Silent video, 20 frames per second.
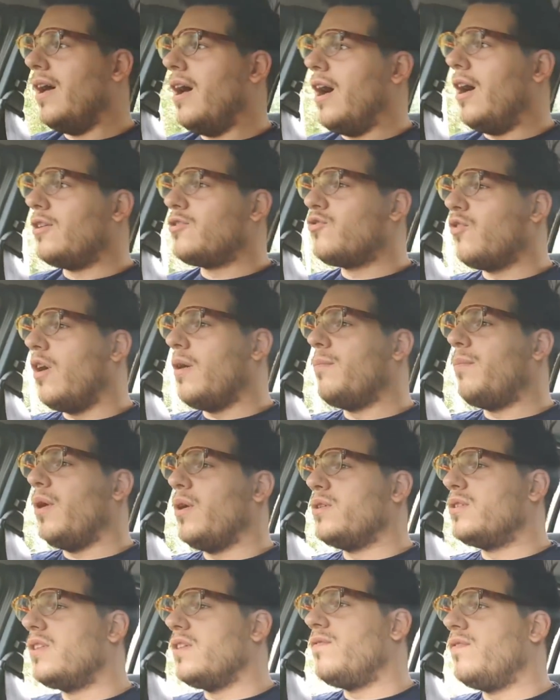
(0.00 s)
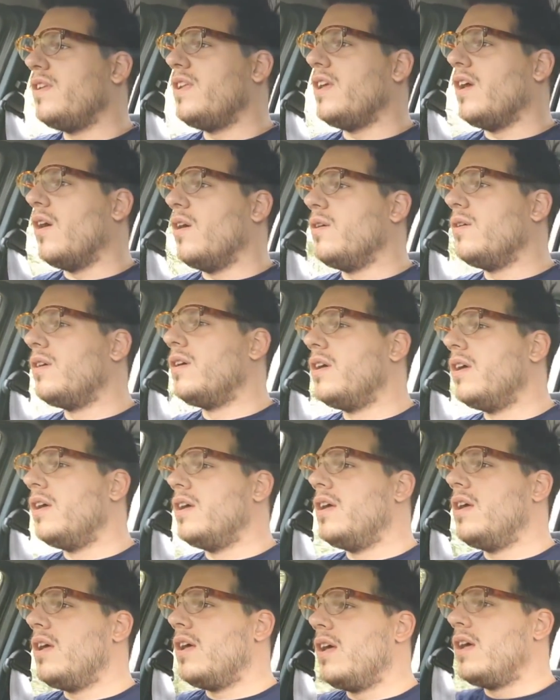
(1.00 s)
I'll try and post a video
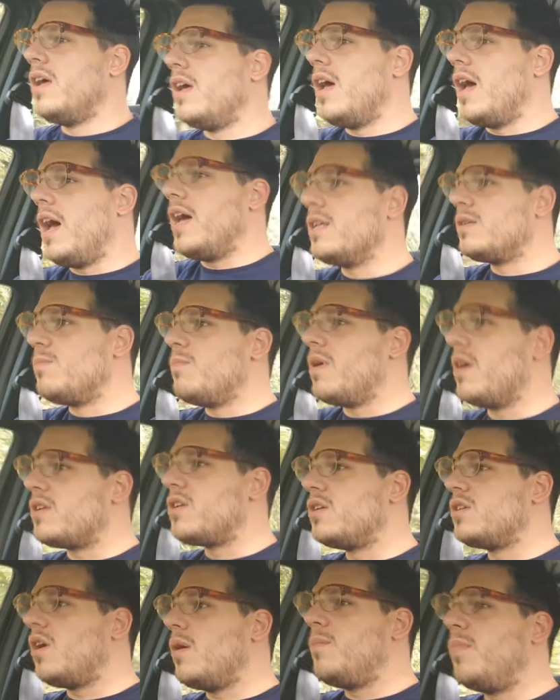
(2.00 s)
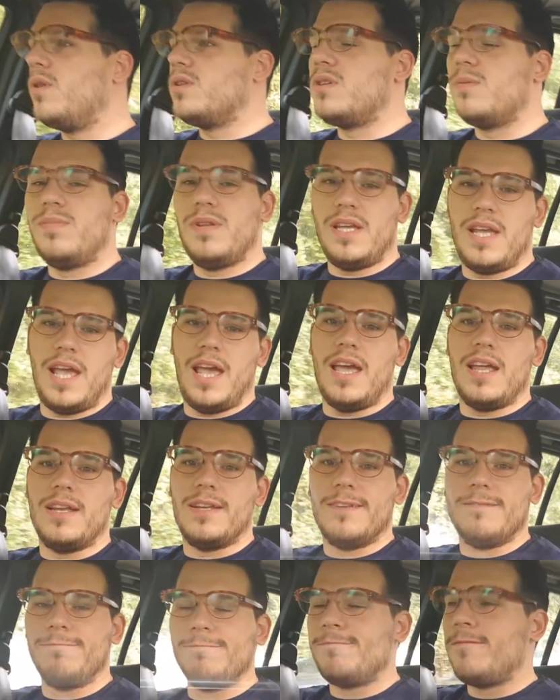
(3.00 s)
as much as I possibly can.
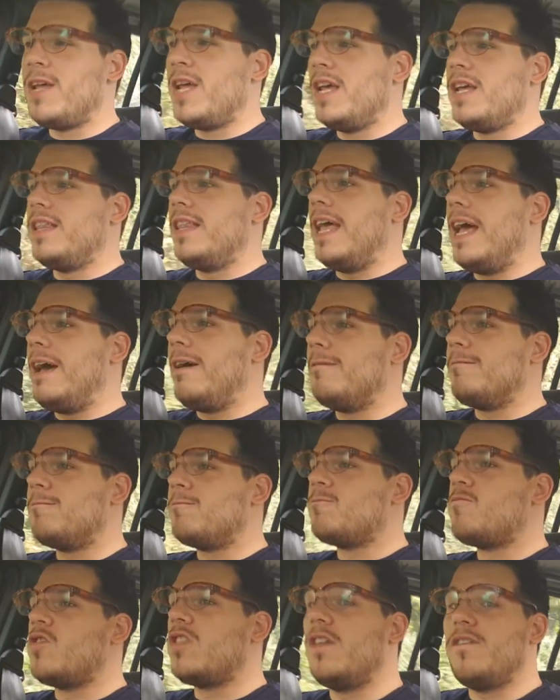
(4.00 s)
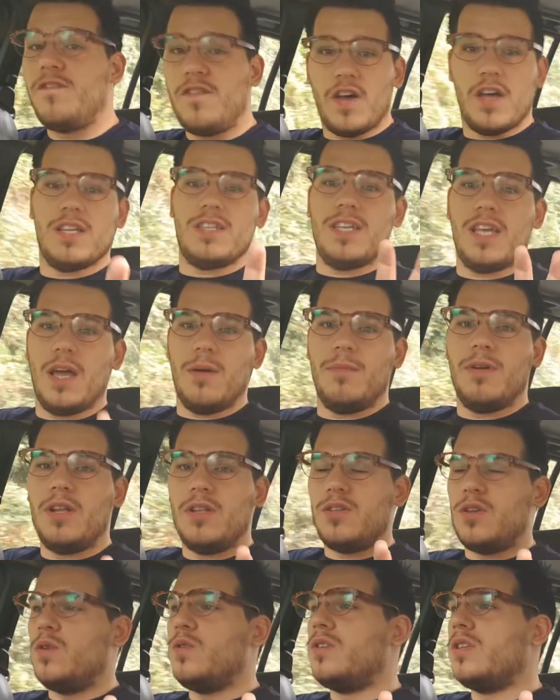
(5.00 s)
Now the first thing I'm going to
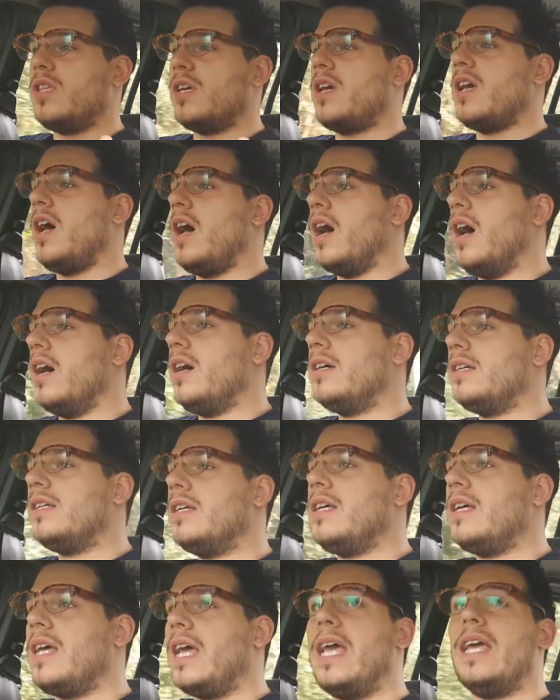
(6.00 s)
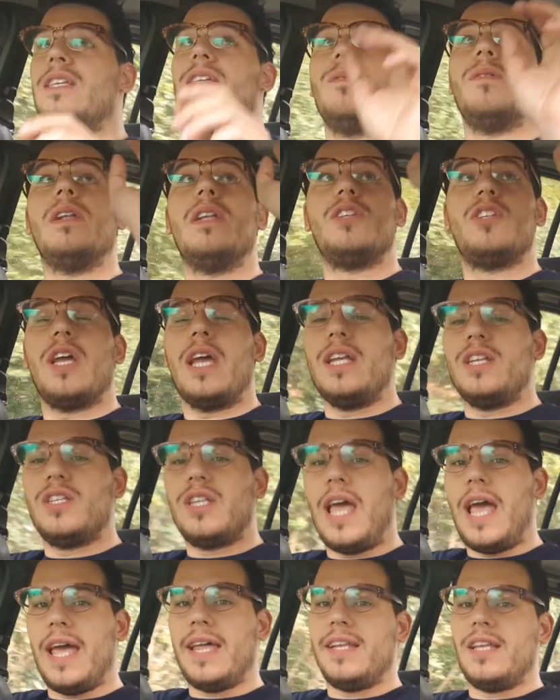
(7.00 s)
do to the car is I'm going to change the
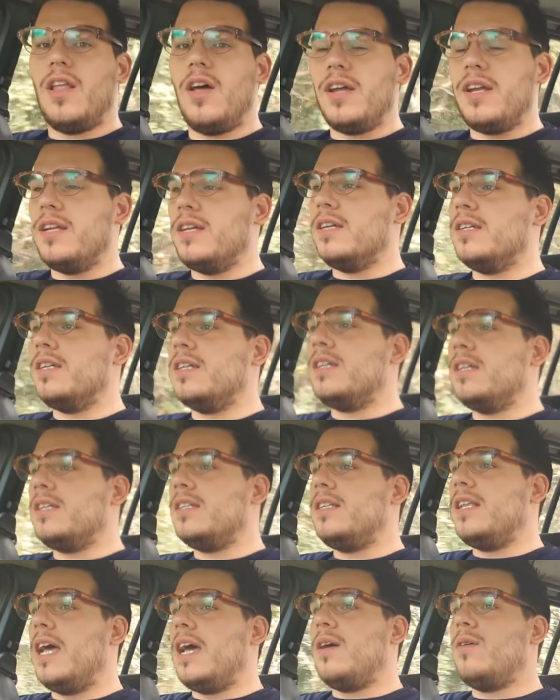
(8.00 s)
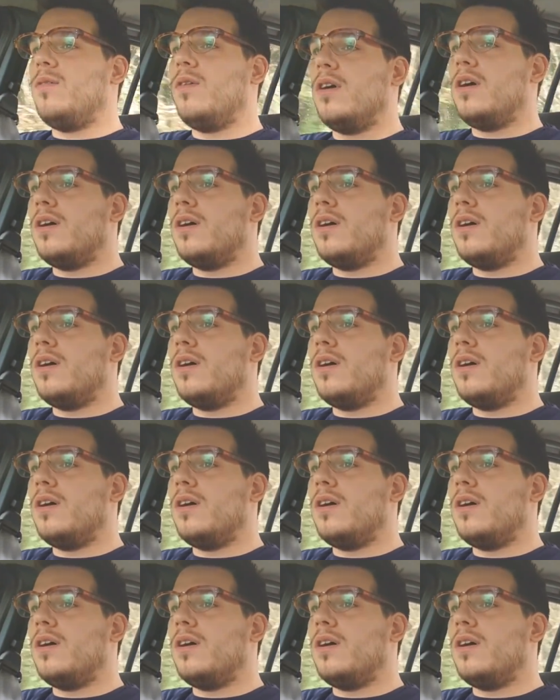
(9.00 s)
headliner. Now